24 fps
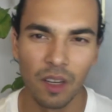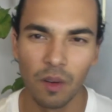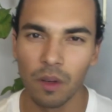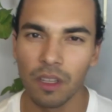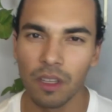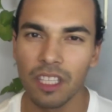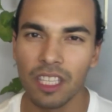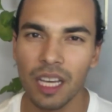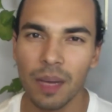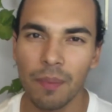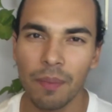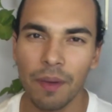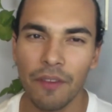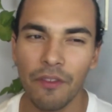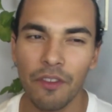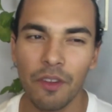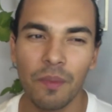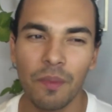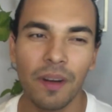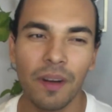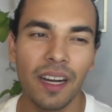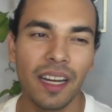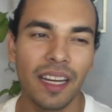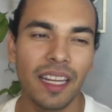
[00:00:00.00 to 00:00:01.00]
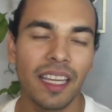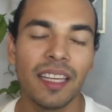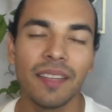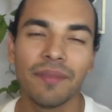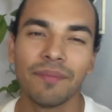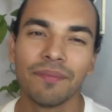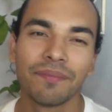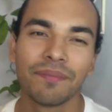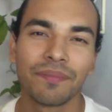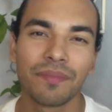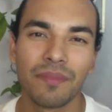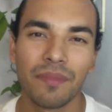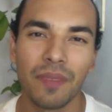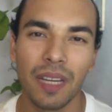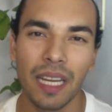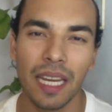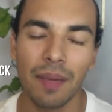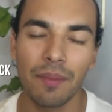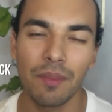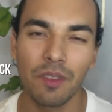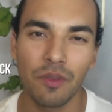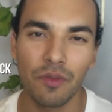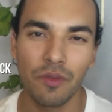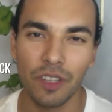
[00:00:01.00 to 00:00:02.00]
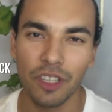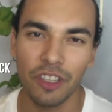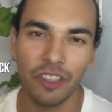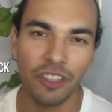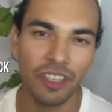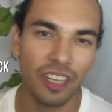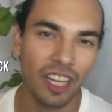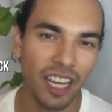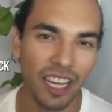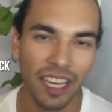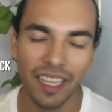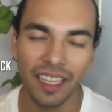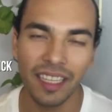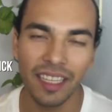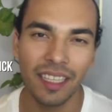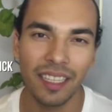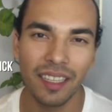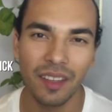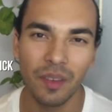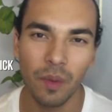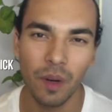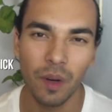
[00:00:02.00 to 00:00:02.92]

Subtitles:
What's up, everybody? My name is Richard Ike.